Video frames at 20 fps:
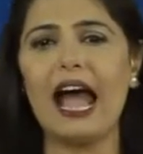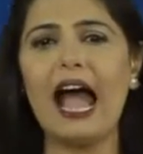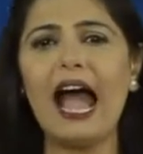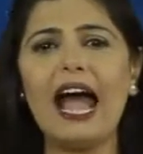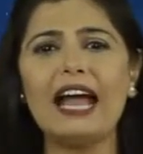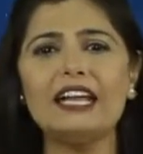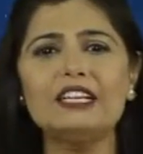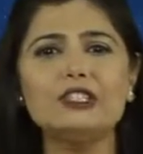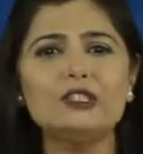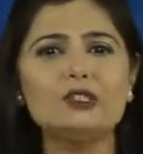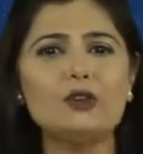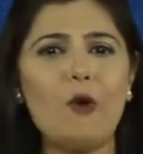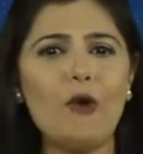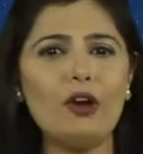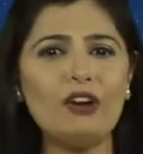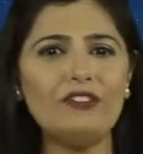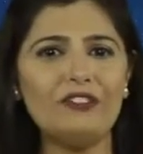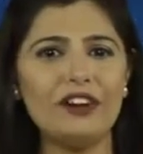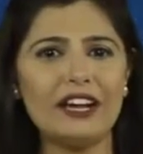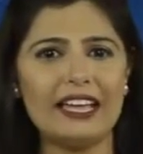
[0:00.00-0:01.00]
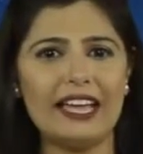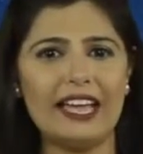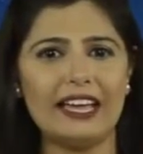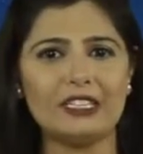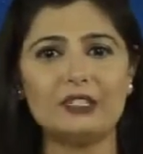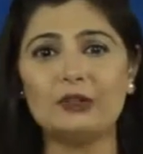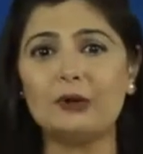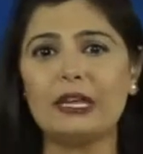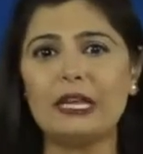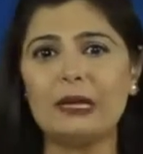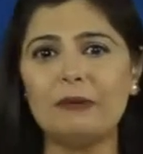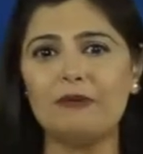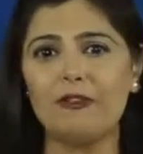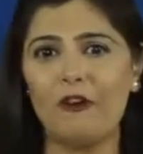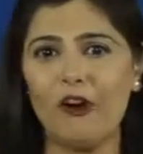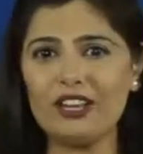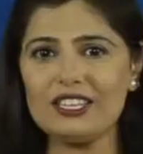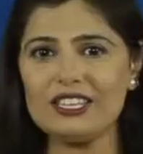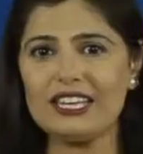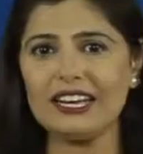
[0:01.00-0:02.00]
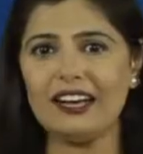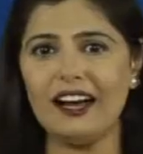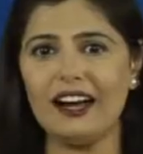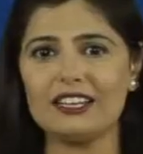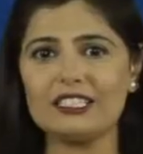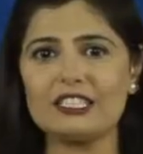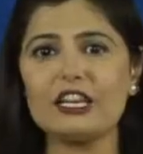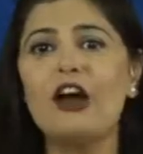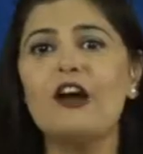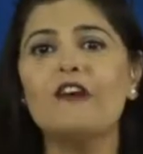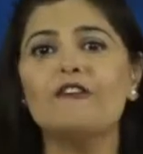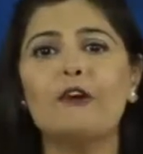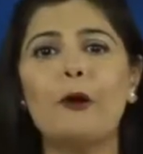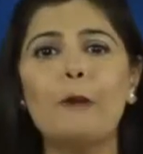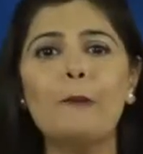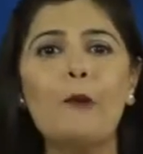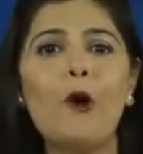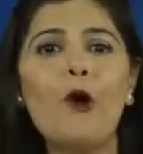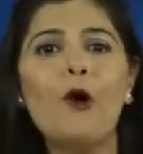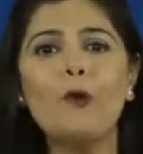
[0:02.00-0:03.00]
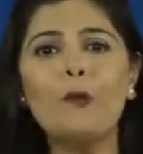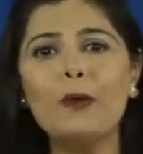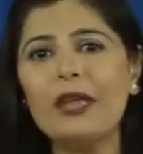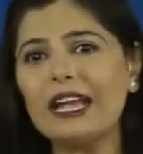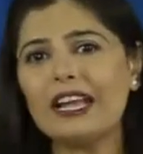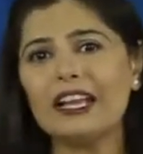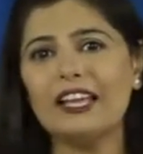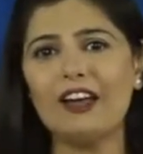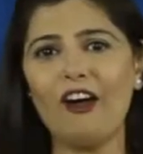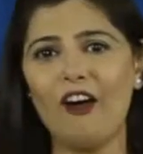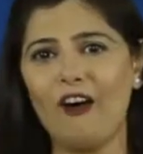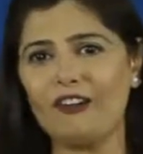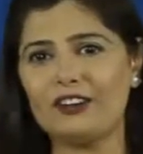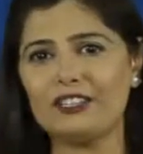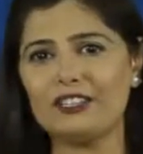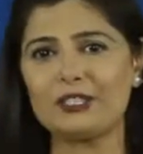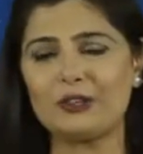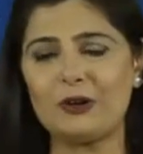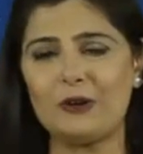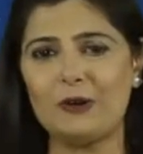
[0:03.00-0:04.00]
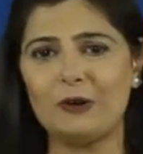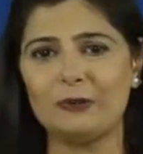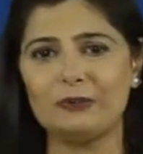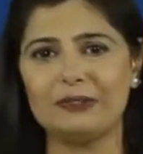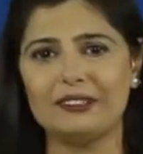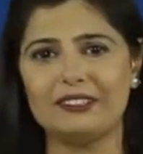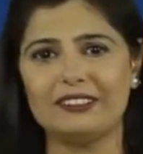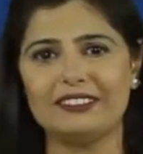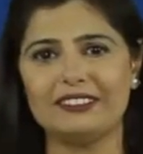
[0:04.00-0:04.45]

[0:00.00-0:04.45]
And don't forget to keep watching us for more weekly horoscope.